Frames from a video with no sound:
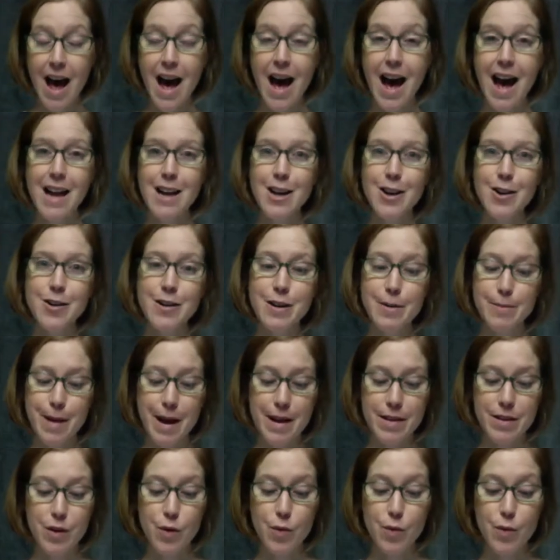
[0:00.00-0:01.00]
I learn
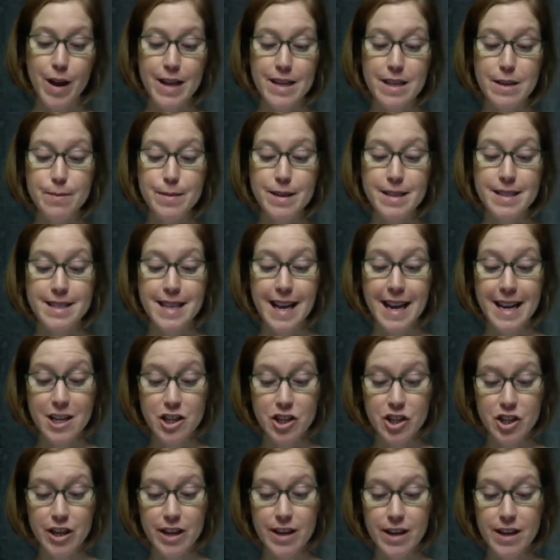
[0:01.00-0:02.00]
about the
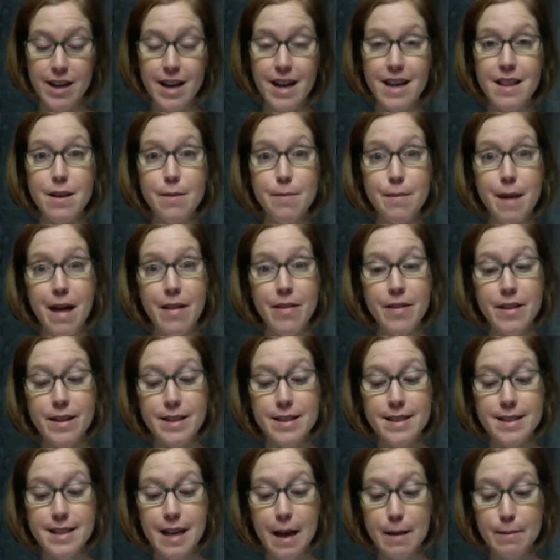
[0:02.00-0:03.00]
randomization in the
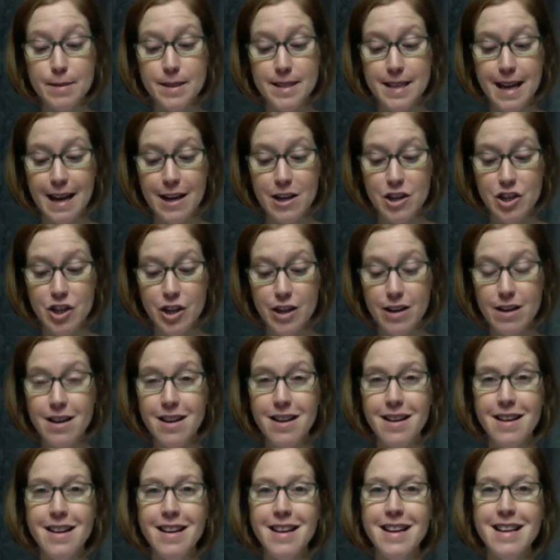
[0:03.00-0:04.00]
methods subsection,
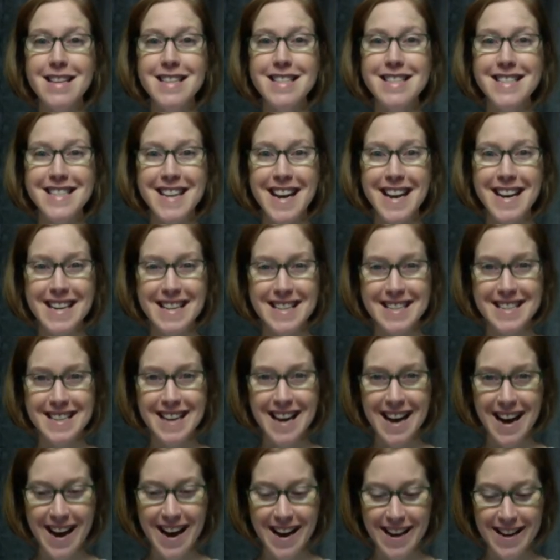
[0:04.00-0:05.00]
study
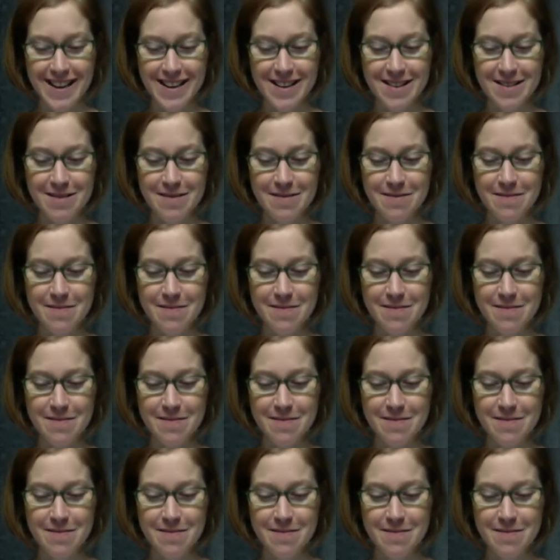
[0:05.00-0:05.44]
design.